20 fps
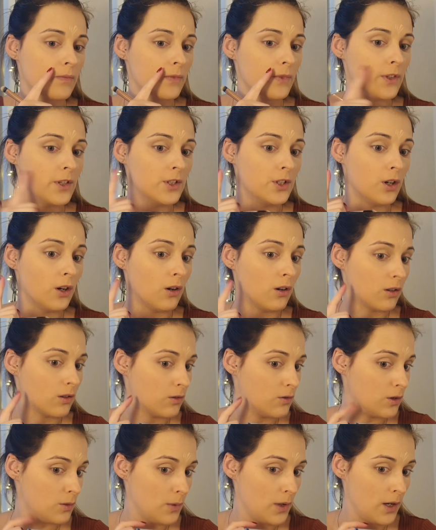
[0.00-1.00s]
the dark
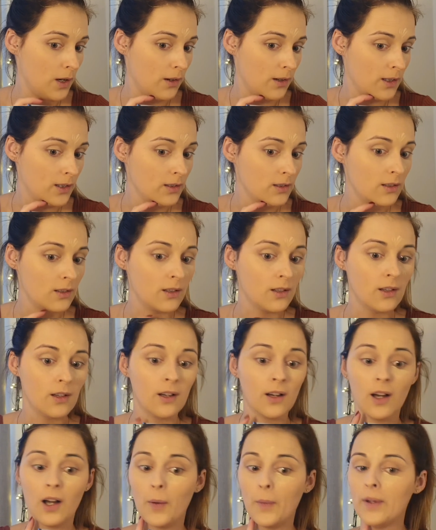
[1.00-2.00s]
under my eyes.
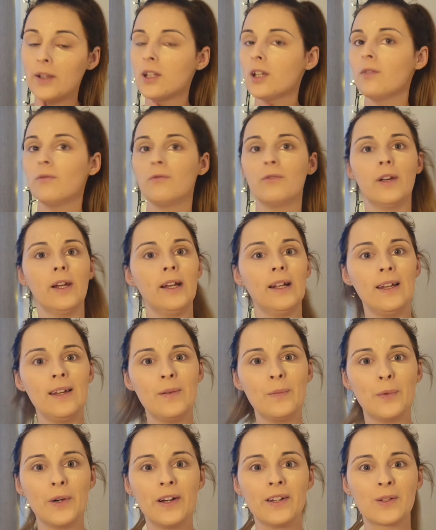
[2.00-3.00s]
I'm actually really
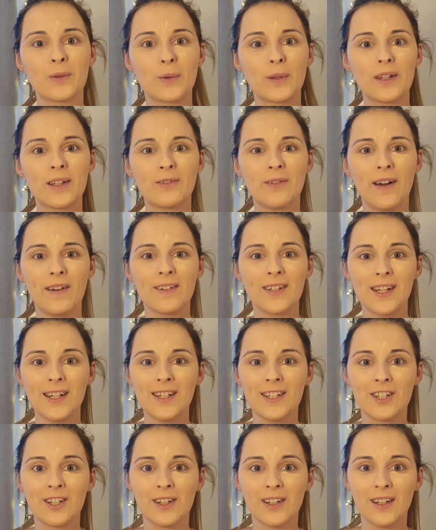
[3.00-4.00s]
impressed with this
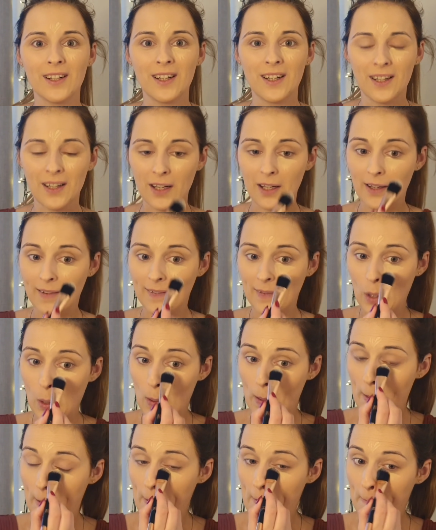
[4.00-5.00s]
foundation
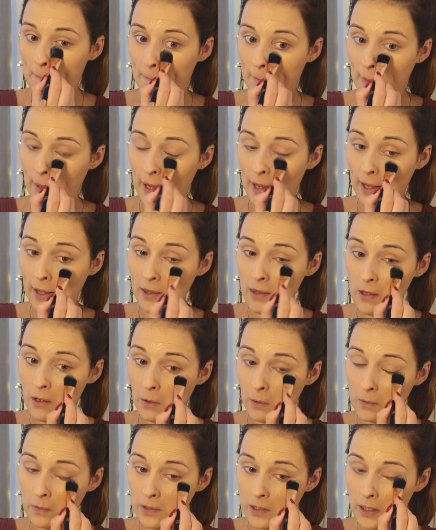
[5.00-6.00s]
and the
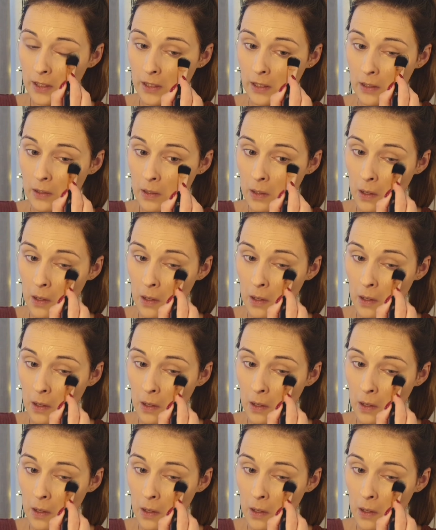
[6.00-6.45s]
concealer.